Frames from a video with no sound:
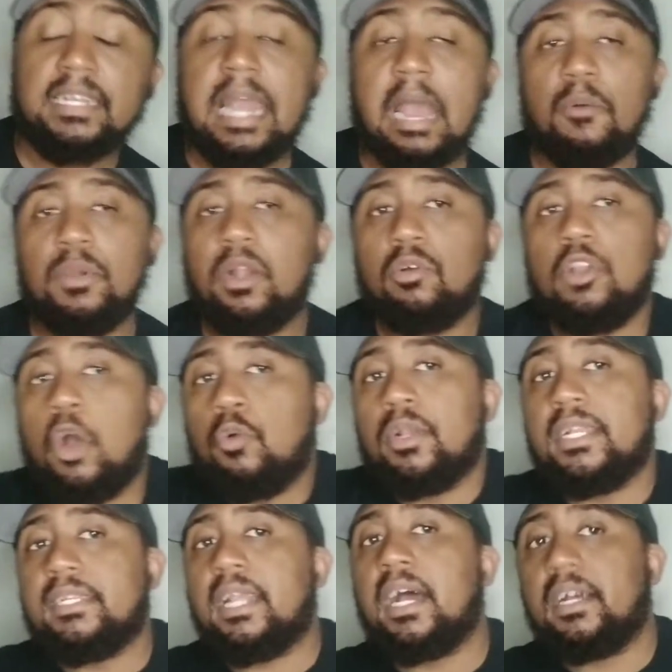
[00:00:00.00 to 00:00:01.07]
Now, we don't know what
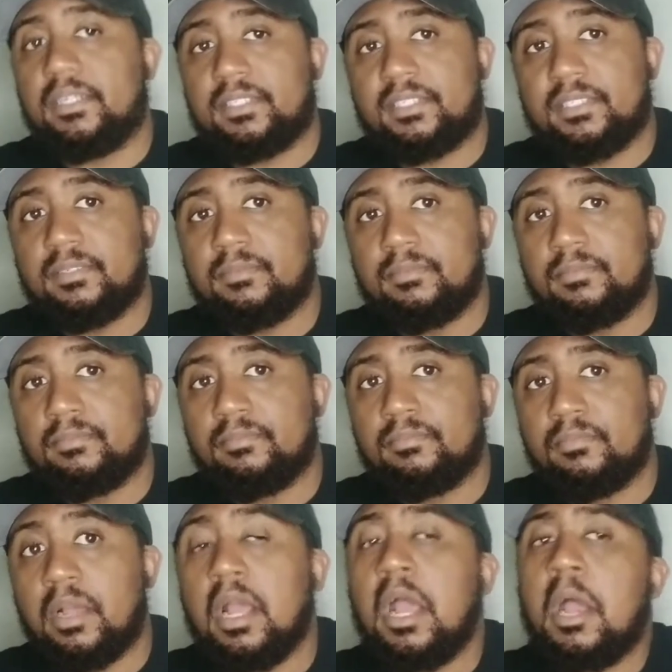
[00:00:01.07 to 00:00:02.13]
it does,
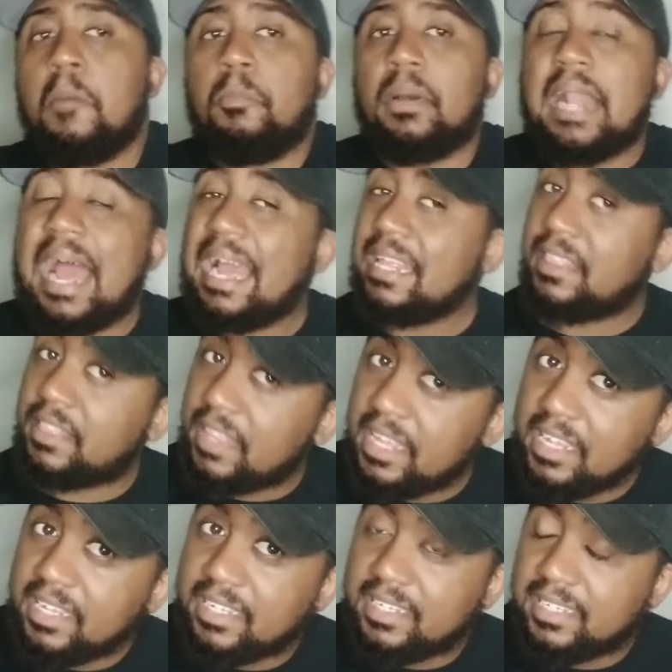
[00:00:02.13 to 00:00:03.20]
but I
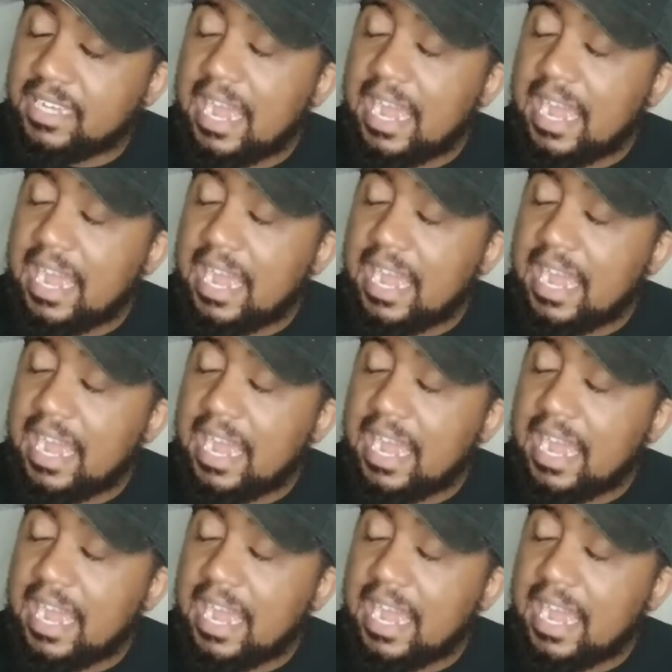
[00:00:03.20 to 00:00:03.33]
think